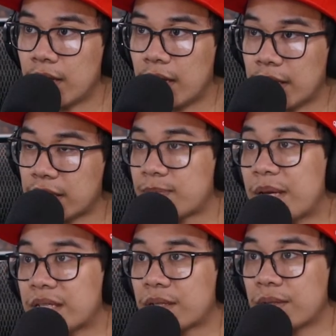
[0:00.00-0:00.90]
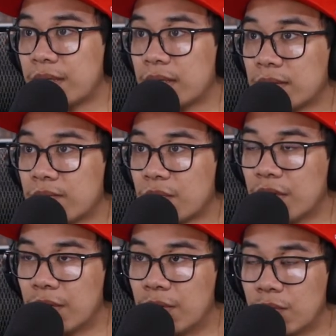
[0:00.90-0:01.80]
And that's basically, you
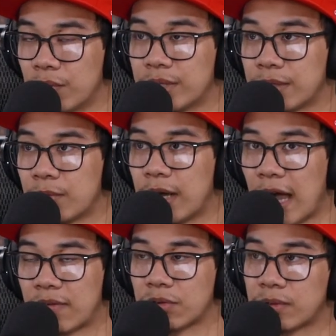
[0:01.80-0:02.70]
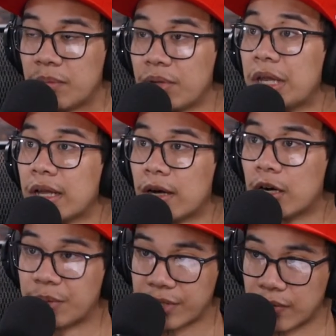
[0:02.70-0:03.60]
know, the reason why after completing
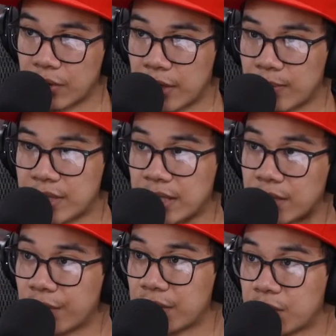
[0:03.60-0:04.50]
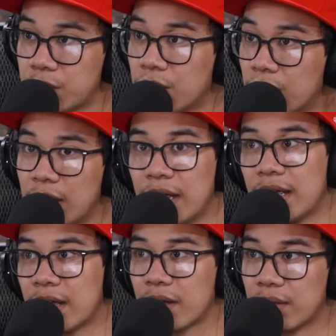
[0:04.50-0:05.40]
almost everything besides going to school,
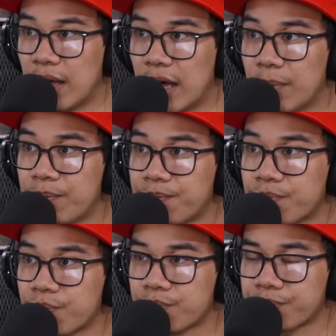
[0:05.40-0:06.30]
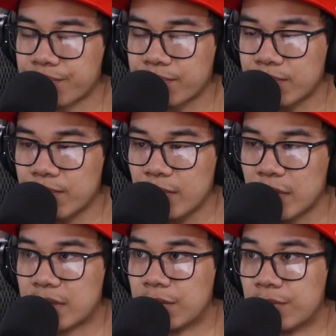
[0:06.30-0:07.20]
that
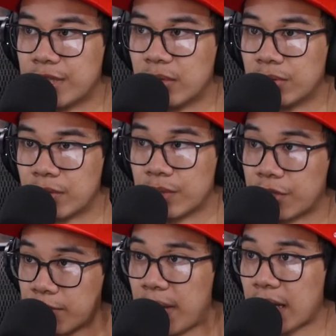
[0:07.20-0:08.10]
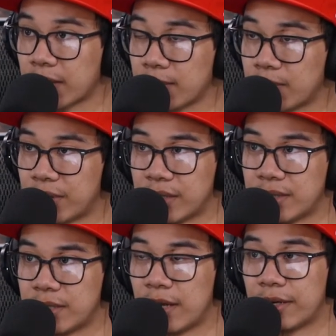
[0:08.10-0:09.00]
she was able to return back, because
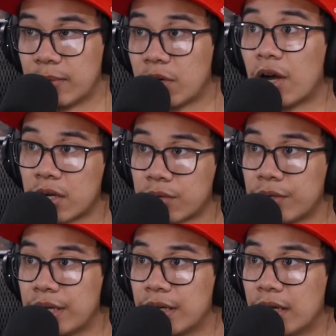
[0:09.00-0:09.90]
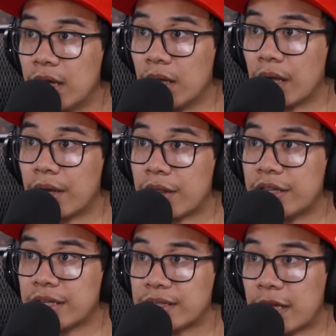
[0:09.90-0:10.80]
she ended up conquering a lot of the
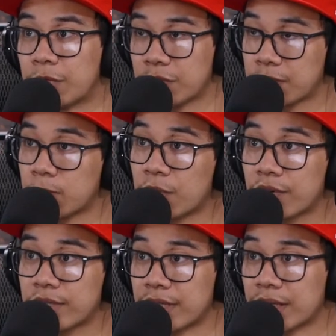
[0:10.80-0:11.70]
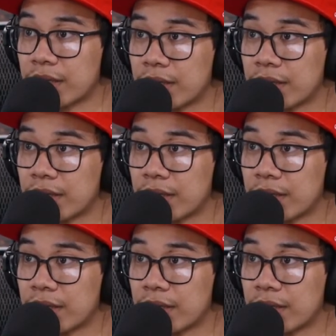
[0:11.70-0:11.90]
things that was worrying